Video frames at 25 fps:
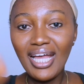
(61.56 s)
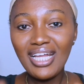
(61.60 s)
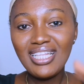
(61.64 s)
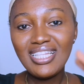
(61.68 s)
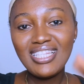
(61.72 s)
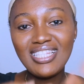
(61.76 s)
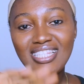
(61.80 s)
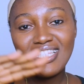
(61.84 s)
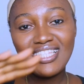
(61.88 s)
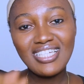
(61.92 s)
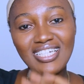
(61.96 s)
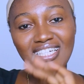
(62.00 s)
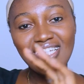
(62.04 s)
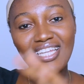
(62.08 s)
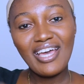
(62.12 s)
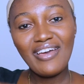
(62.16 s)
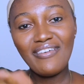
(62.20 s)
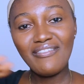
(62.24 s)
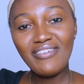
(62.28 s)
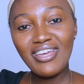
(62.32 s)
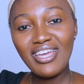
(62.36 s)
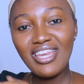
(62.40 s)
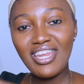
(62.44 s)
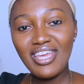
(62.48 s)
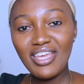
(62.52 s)
into
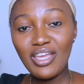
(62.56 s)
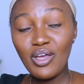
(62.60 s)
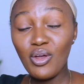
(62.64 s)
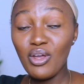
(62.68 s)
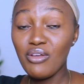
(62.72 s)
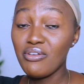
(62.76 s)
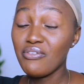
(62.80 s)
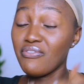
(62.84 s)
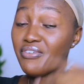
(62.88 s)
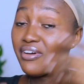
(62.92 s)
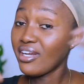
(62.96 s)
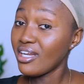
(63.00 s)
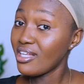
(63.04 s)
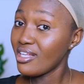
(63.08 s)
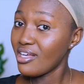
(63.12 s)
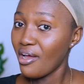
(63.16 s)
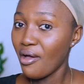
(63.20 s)
the video. If I find